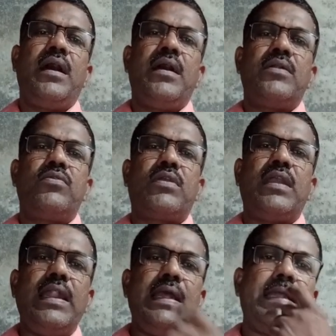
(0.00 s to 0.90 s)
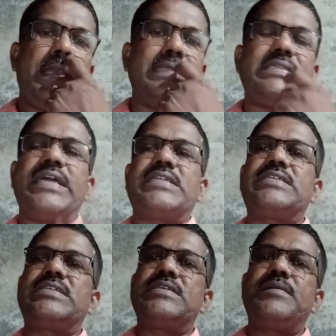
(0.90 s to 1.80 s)
to killing the
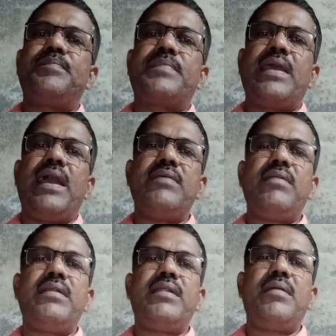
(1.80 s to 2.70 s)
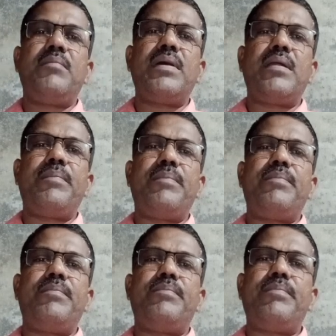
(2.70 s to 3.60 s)
insects as well as the number of
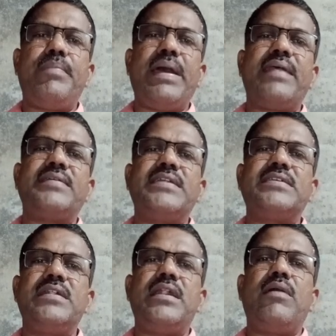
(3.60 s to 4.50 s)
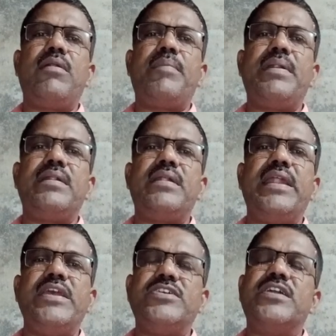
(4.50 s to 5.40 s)
parasites in the development in the
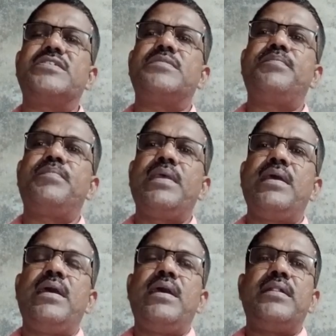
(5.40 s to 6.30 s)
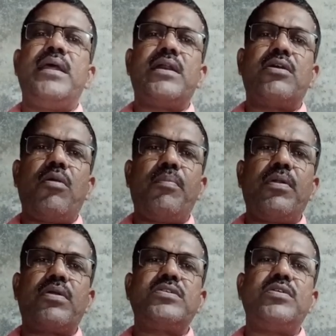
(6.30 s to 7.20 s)
natures. Their crop
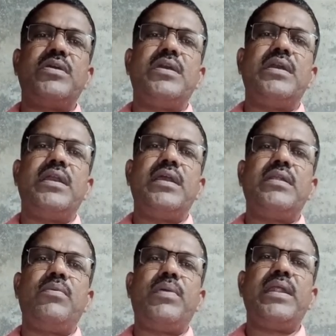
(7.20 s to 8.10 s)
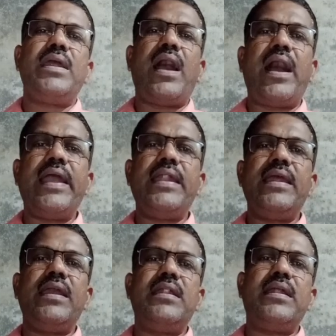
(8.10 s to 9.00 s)
productivity is very
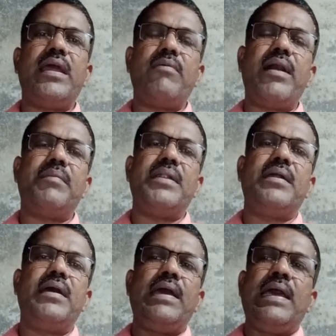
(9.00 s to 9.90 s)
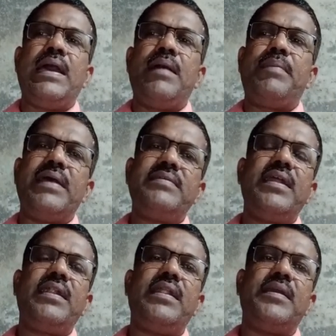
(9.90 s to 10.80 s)
highly in the environment.
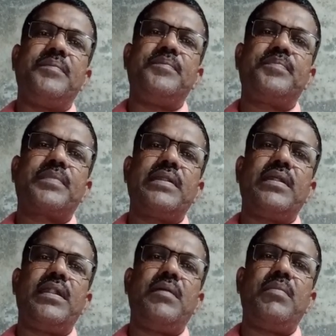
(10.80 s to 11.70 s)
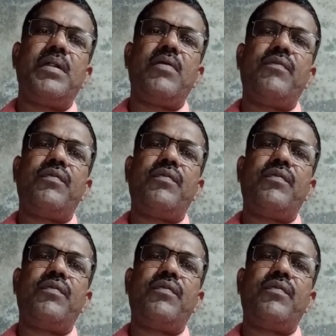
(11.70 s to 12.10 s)
Presently, the number of